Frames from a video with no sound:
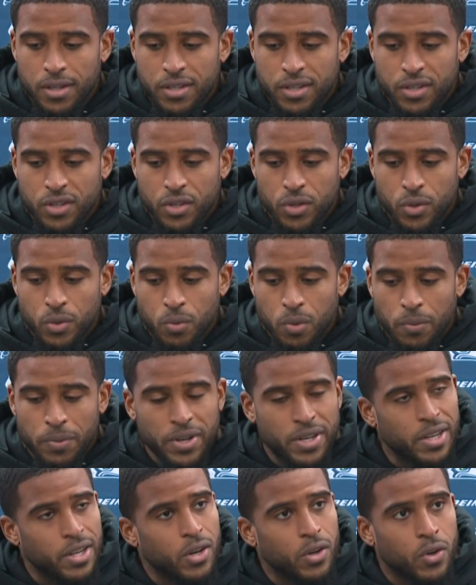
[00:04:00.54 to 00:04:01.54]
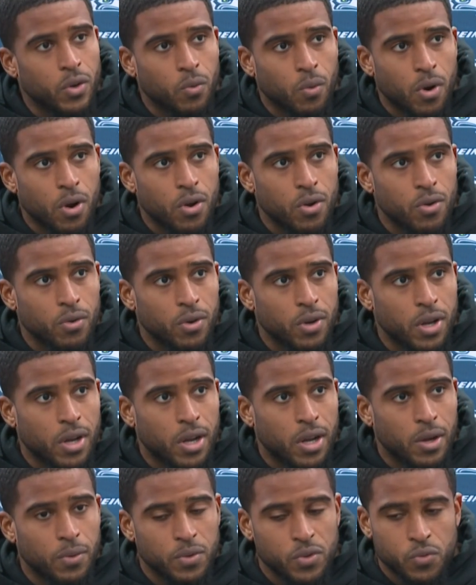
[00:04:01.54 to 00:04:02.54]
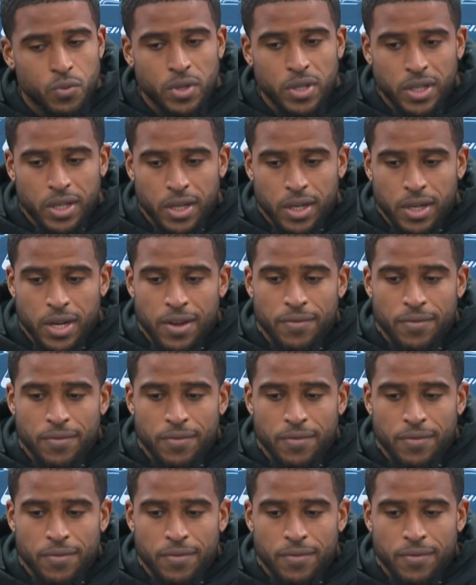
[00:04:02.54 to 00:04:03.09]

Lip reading: do what we did on the road was really good,